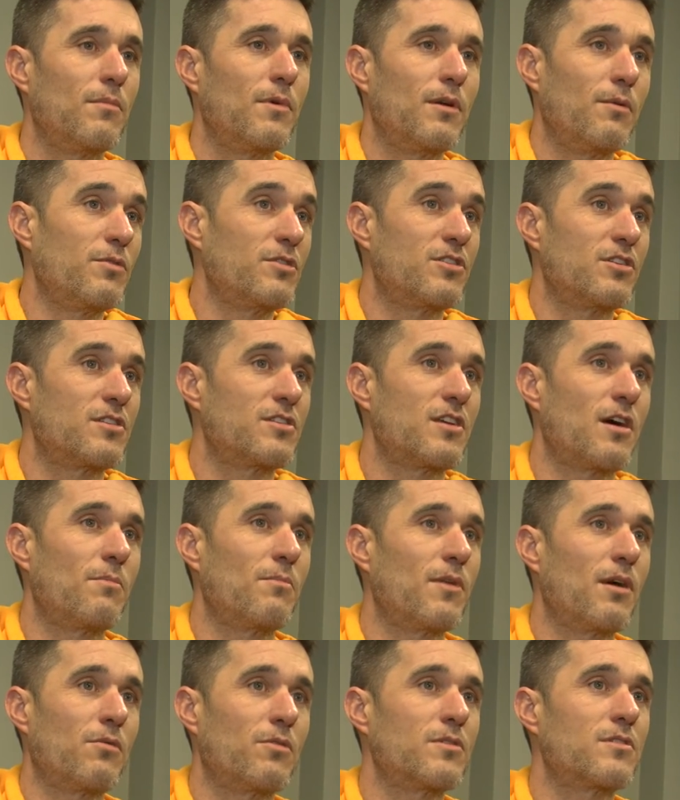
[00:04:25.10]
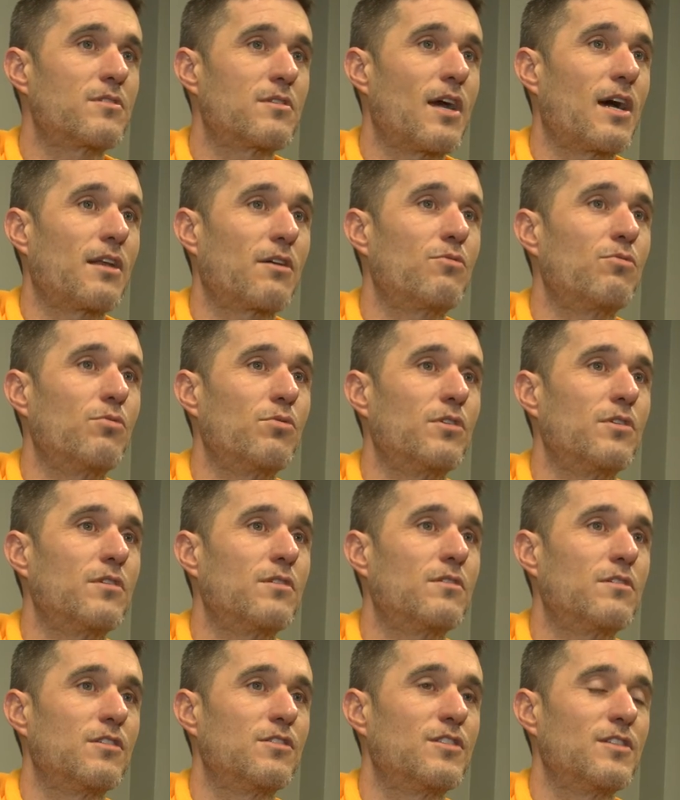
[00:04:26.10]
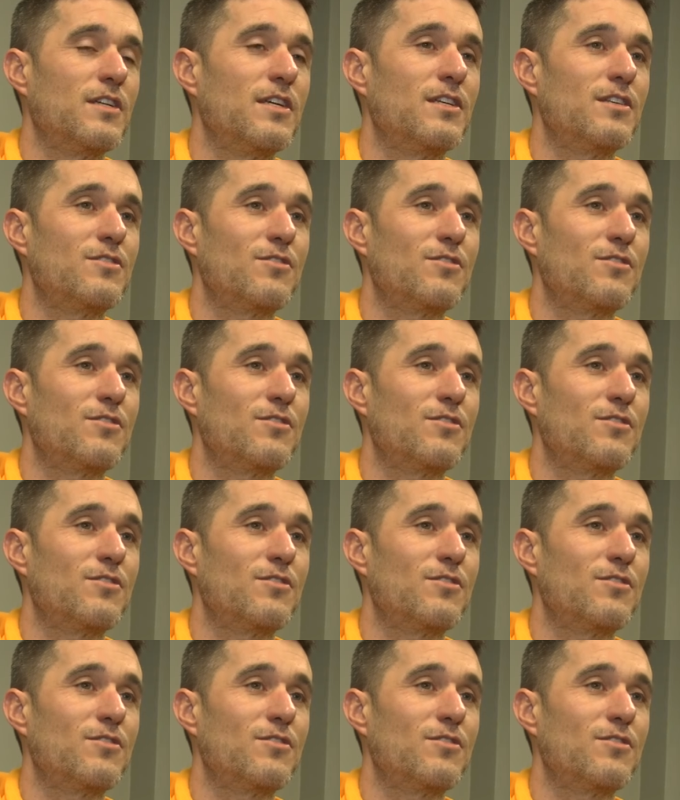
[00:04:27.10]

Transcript: it was just something that was kind of cool to see.